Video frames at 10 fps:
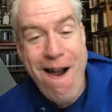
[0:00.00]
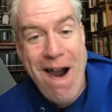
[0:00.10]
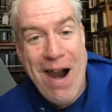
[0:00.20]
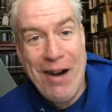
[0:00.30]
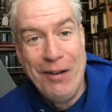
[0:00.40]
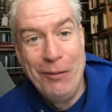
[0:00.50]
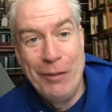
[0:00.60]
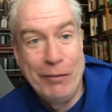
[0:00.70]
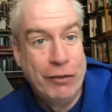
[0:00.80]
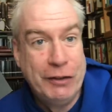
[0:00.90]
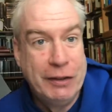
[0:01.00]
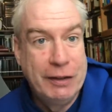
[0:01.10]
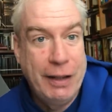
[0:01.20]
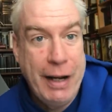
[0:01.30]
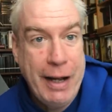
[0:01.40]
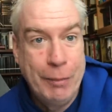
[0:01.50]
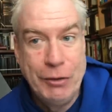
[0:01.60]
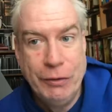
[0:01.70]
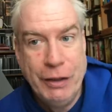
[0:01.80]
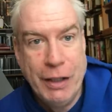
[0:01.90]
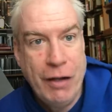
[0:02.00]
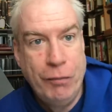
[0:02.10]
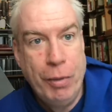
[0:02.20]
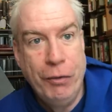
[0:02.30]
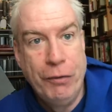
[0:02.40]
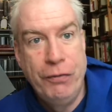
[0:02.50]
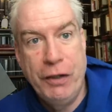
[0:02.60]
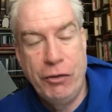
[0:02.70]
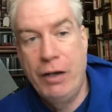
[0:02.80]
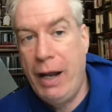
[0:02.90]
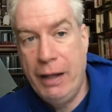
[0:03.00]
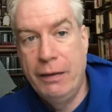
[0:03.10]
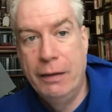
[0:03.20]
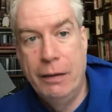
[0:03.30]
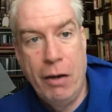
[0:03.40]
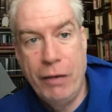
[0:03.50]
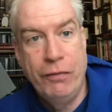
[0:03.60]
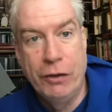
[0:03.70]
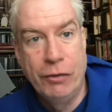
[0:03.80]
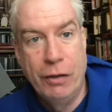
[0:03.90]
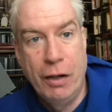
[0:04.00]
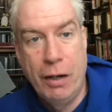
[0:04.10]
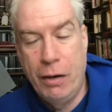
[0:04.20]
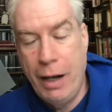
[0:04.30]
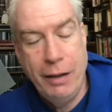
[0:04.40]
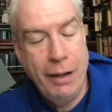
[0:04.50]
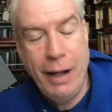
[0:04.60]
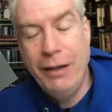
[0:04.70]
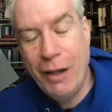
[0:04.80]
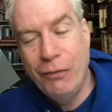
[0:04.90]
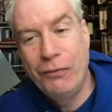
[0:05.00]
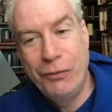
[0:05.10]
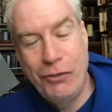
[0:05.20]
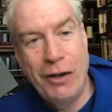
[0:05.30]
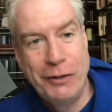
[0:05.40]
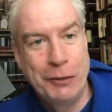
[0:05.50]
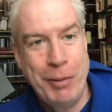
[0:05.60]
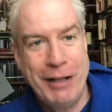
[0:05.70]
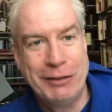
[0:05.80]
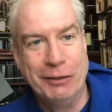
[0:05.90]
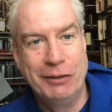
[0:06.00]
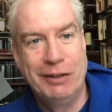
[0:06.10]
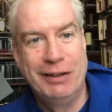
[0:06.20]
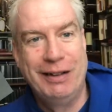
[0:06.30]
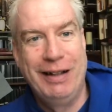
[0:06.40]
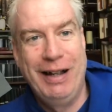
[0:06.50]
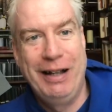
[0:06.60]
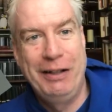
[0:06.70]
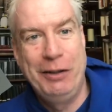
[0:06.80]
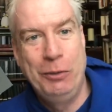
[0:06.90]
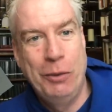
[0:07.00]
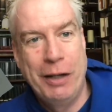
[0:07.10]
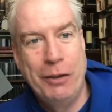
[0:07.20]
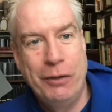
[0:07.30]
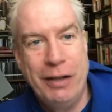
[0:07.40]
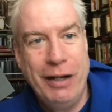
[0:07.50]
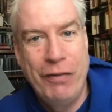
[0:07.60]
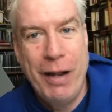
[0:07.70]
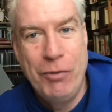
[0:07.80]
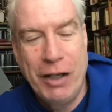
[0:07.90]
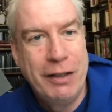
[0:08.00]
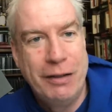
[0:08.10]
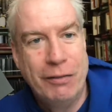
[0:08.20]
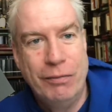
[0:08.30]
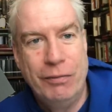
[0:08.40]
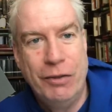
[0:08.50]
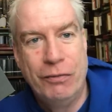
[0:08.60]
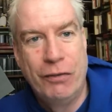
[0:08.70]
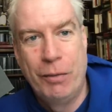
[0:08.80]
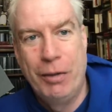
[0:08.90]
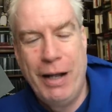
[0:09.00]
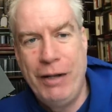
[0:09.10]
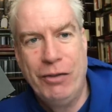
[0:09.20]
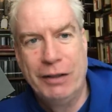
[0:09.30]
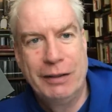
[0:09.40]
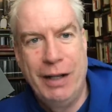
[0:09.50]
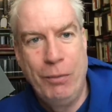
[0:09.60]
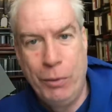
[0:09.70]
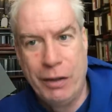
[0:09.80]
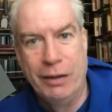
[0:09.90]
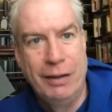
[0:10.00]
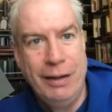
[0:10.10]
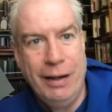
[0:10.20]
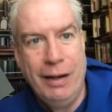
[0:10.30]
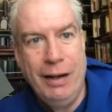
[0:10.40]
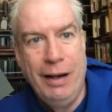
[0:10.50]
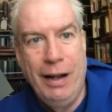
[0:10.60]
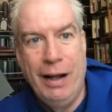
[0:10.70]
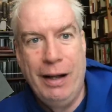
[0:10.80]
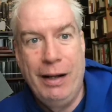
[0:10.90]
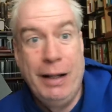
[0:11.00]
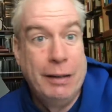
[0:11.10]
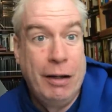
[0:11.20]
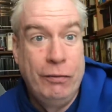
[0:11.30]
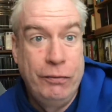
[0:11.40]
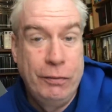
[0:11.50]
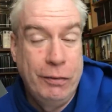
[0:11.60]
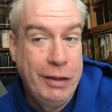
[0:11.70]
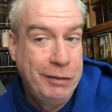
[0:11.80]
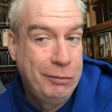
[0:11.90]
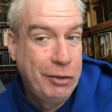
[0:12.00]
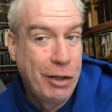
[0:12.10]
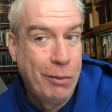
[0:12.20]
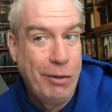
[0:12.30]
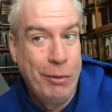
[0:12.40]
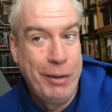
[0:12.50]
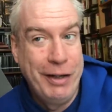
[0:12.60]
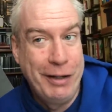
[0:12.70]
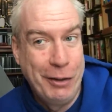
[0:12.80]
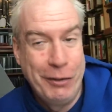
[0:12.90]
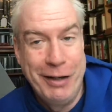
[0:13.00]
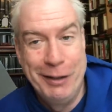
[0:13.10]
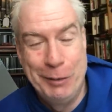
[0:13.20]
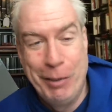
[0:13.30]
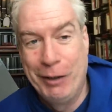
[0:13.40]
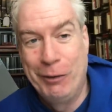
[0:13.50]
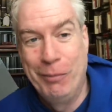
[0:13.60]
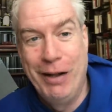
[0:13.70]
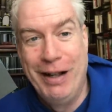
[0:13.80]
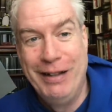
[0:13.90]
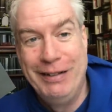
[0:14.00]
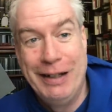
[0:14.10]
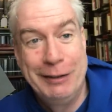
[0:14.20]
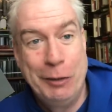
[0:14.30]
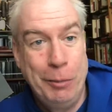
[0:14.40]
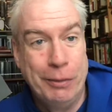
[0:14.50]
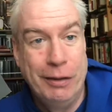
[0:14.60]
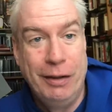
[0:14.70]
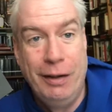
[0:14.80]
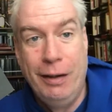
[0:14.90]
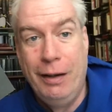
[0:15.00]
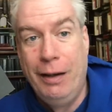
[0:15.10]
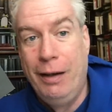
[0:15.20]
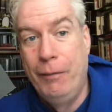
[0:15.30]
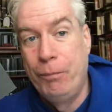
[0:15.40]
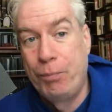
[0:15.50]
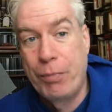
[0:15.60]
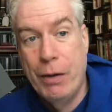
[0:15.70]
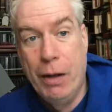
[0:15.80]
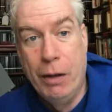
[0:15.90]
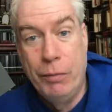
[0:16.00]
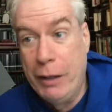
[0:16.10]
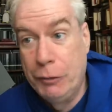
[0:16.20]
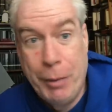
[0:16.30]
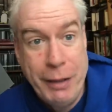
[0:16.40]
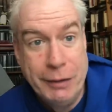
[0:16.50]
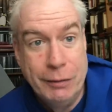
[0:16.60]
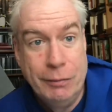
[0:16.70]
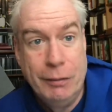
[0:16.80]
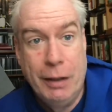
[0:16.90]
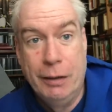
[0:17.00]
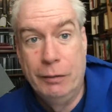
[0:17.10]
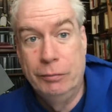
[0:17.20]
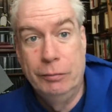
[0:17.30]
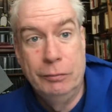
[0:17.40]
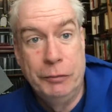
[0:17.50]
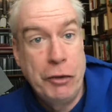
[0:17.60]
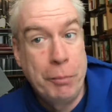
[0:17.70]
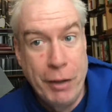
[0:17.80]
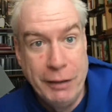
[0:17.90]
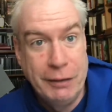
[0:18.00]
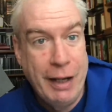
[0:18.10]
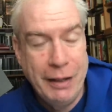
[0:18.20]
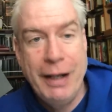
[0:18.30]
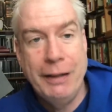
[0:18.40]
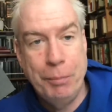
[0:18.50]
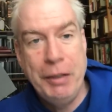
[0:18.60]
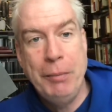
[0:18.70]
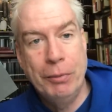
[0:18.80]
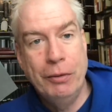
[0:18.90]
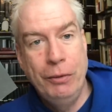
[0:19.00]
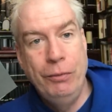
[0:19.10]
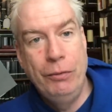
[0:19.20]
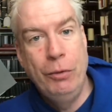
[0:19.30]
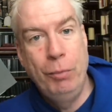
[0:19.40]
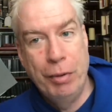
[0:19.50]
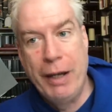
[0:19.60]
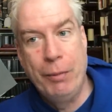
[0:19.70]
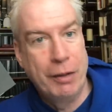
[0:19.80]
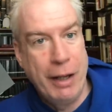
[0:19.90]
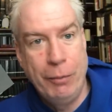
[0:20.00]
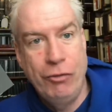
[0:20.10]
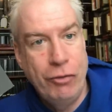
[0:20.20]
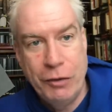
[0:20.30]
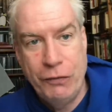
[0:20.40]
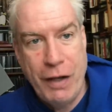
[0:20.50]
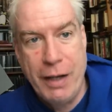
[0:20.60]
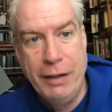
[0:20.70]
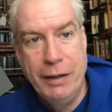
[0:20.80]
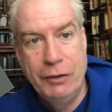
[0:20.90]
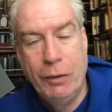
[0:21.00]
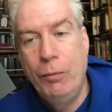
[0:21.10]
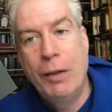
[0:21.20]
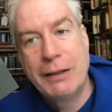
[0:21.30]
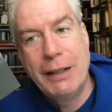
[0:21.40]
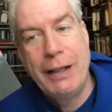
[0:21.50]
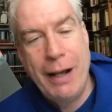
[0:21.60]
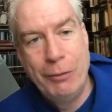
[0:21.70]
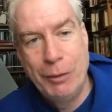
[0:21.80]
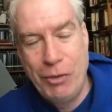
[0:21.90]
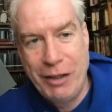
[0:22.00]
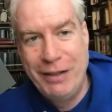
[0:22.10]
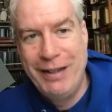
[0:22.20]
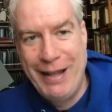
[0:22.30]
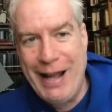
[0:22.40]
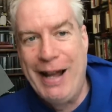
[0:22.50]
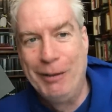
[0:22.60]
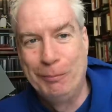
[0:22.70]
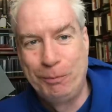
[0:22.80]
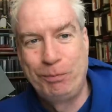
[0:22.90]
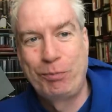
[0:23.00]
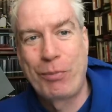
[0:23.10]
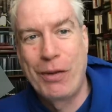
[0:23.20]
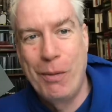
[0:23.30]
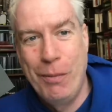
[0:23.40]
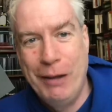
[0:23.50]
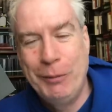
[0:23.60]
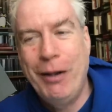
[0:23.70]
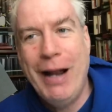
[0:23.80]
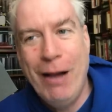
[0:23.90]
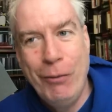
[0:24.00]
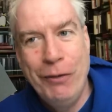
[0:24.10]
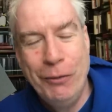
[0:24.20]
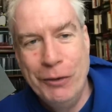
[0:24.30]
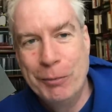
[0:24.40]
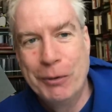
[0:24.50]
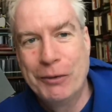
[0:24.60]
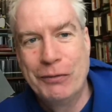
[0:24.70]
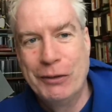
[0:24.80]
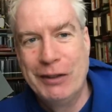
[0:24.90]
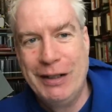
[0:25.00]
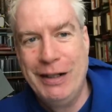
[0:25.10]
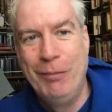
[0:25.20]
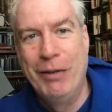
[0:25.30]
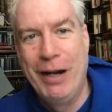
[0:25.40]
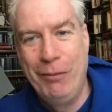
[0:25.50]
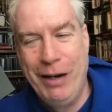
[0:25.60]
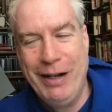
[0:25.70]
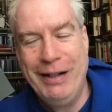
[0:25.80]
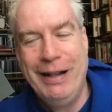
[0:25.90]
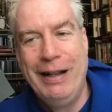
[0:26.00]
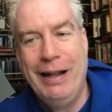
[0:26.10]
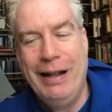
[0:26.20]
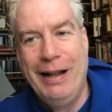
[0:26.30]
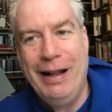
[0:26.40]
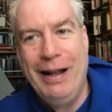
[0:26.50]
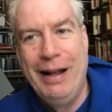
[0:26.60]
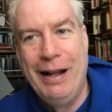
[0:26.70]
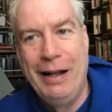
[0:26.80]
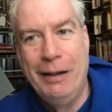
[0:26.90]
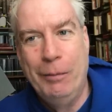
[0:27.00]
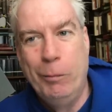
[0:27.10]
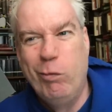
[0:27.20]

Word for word: Uh, like, for instance, I absolutely love both the fiction and the nonfiction. Uh, I, lo I love John Dos Passos. And you, I couldn't, if I objected to, to verbal hijinks, I wouldn't. Uh, I love, eh, to go all the way to the other end of the spectrum, uh, Dennis Cooper, uh, Reynolds Price, Richard Price. I like people who, who play with language just fine. So it wasn't that I was objecting to that. I was about halfway through this book the first time that I read it. Uh,